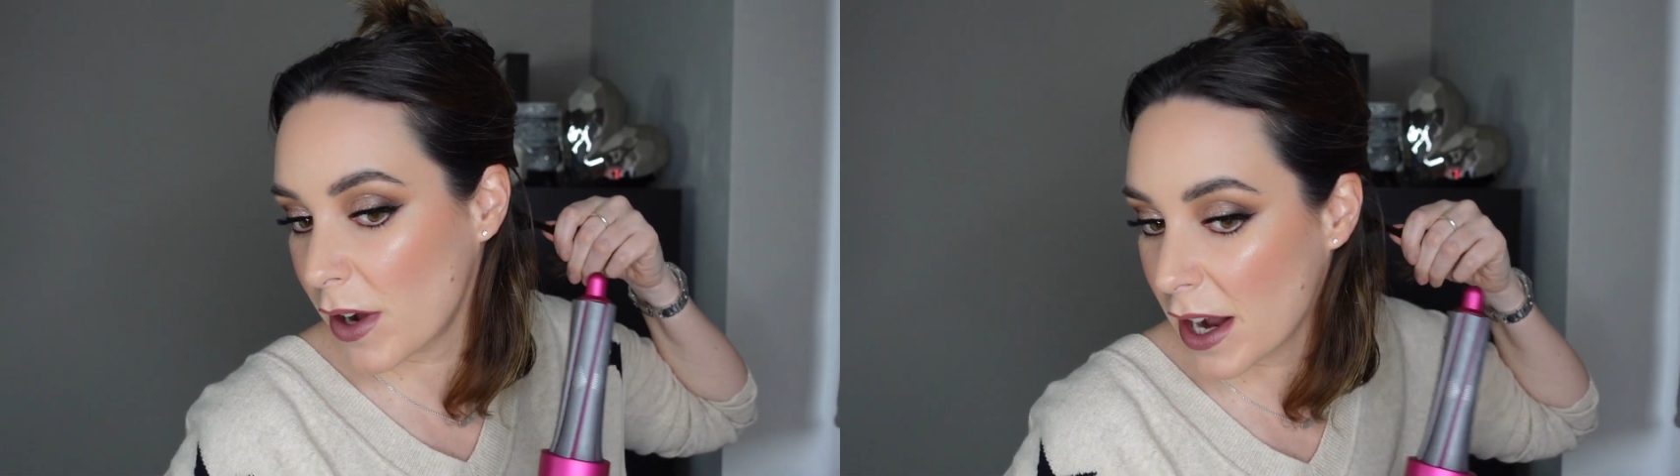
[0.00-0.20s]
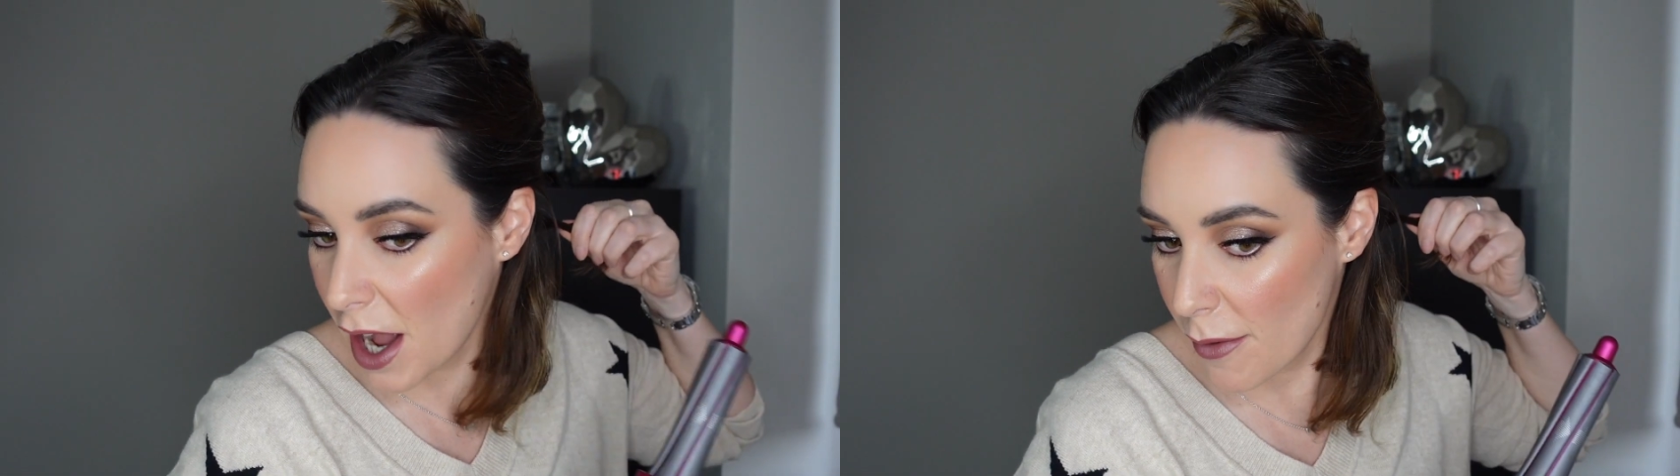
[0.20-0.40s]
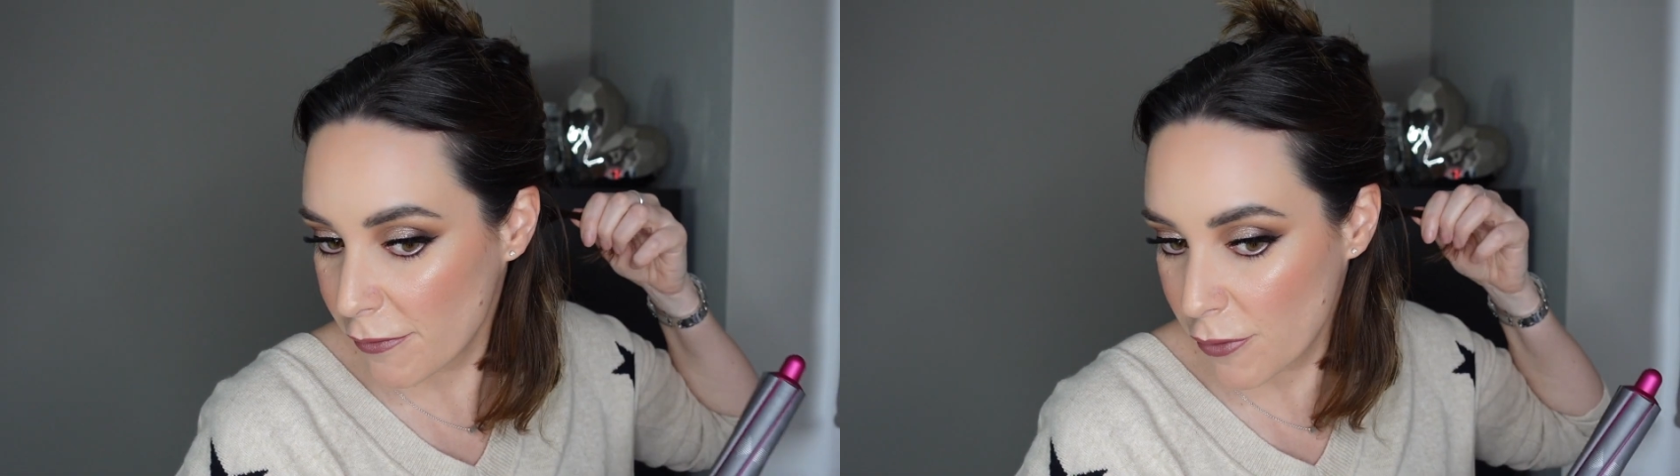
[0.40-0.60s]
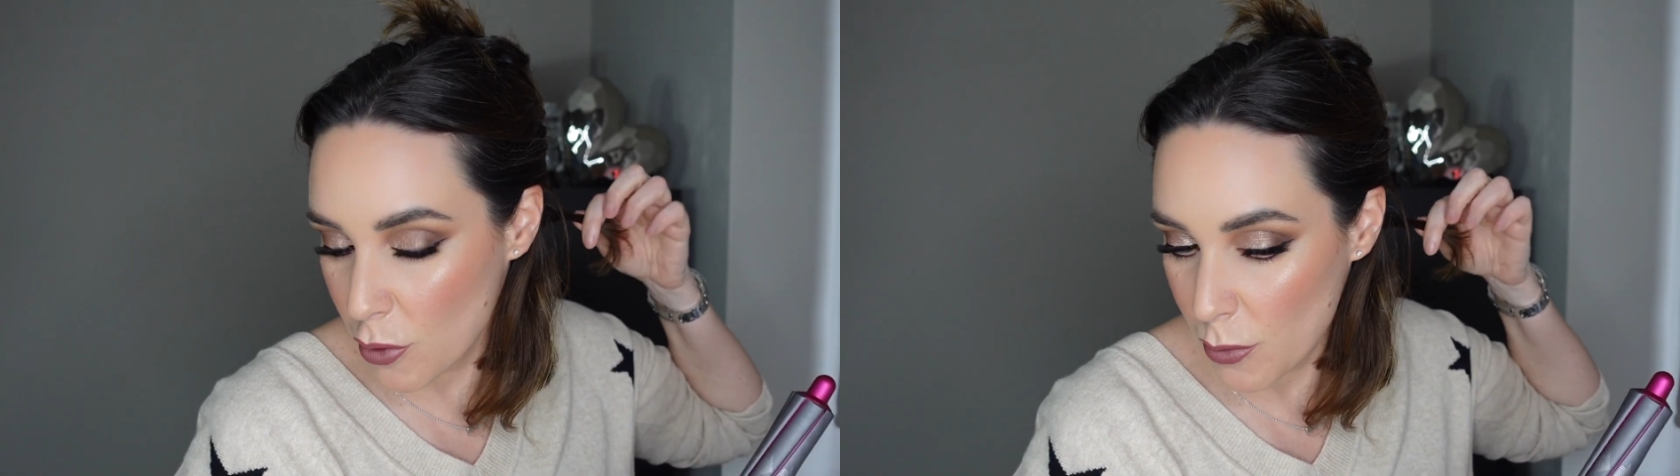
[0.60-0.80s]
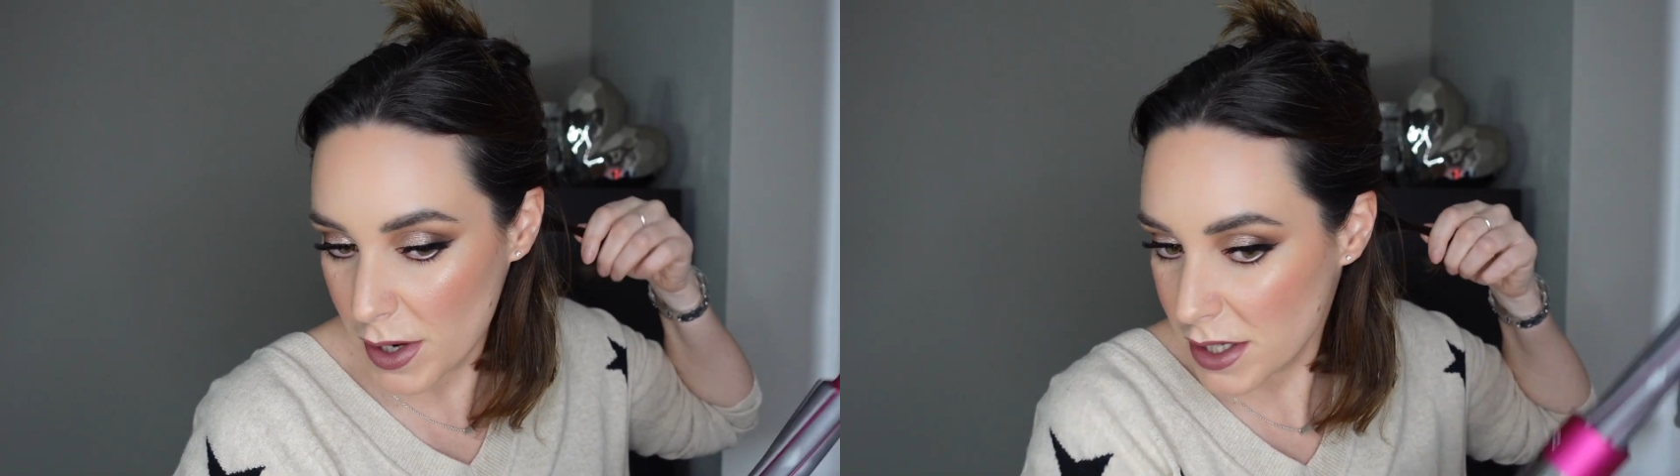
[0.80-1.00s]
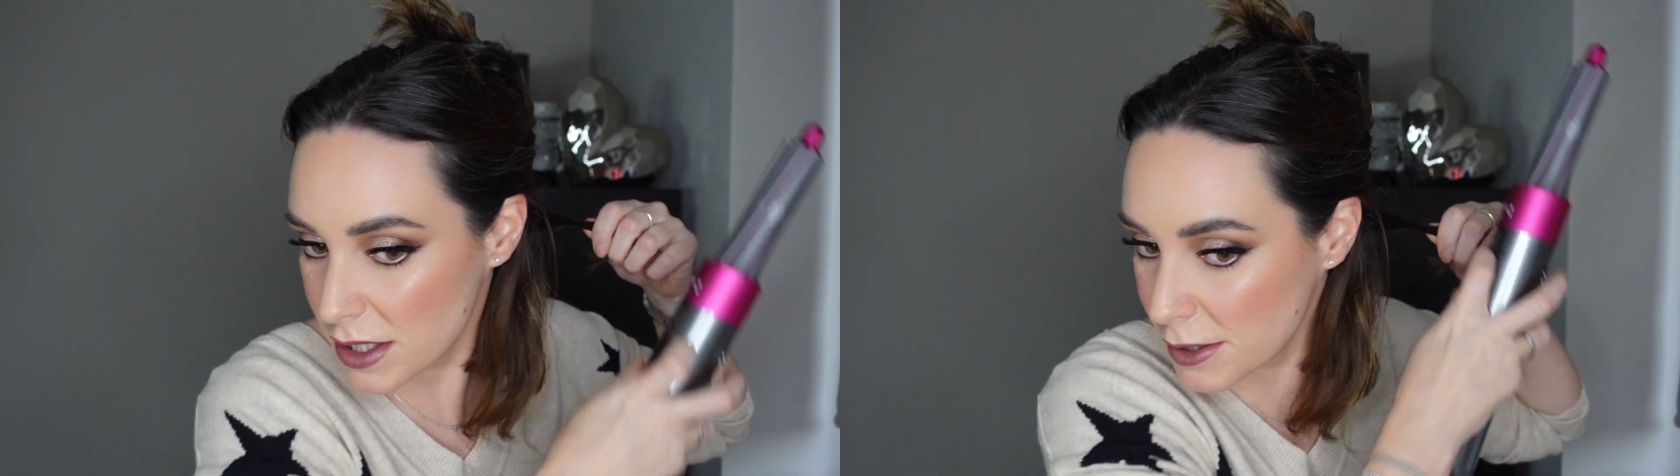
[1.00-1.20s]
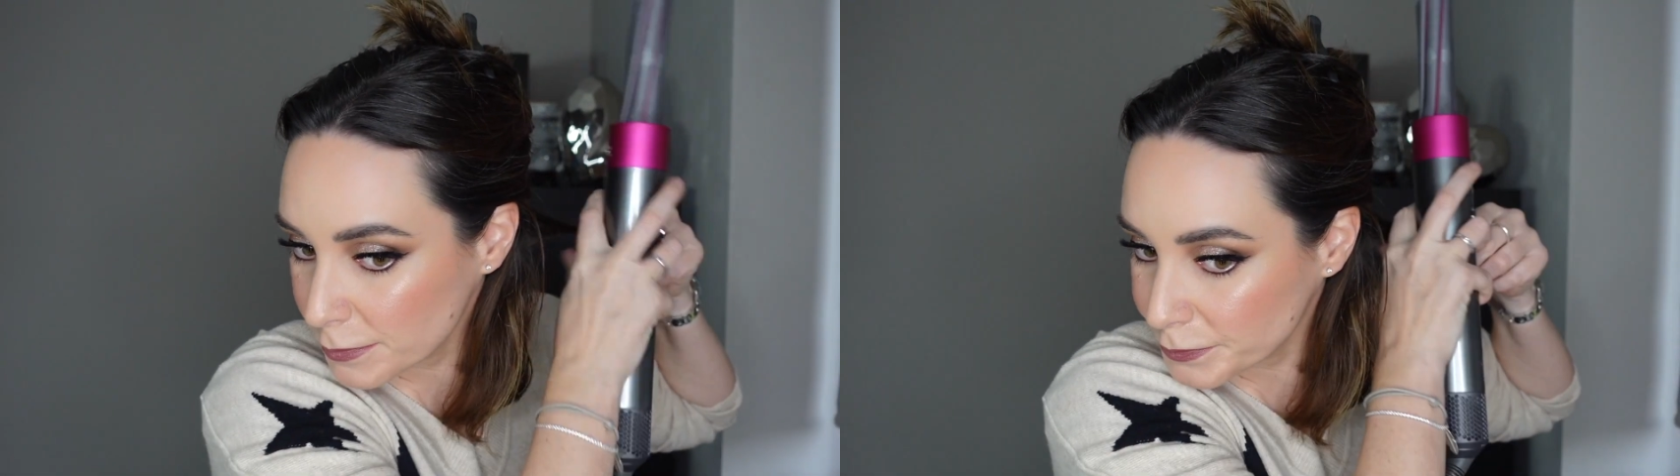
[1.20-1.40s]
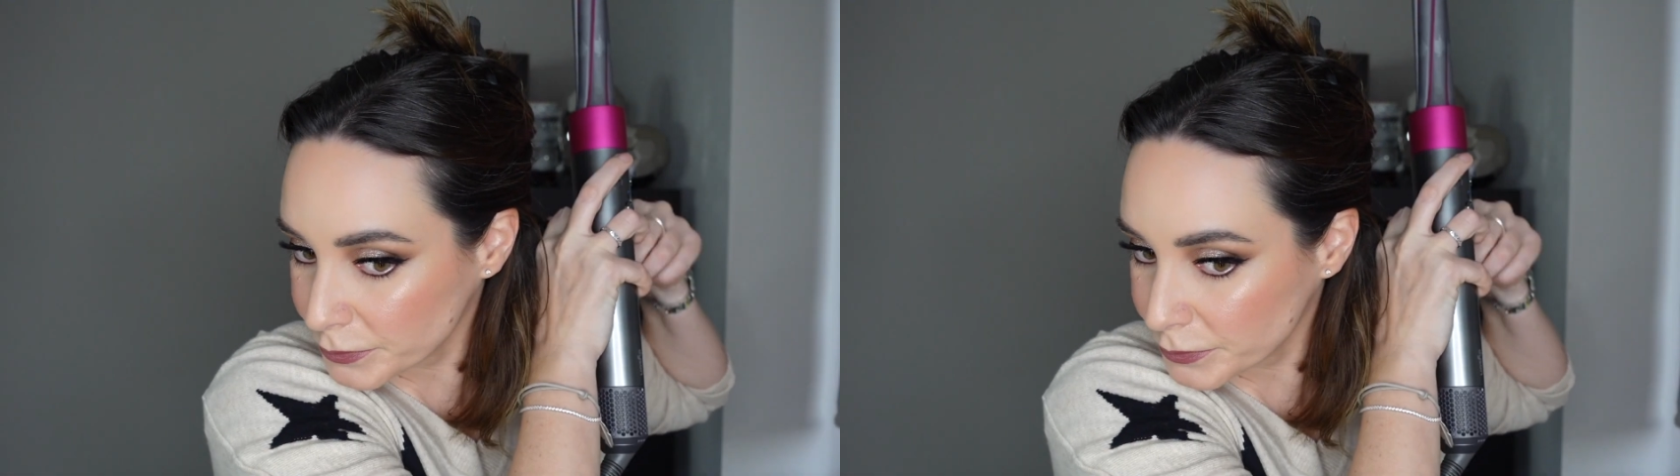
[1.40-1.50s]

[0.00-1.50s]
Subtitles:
and come forwards.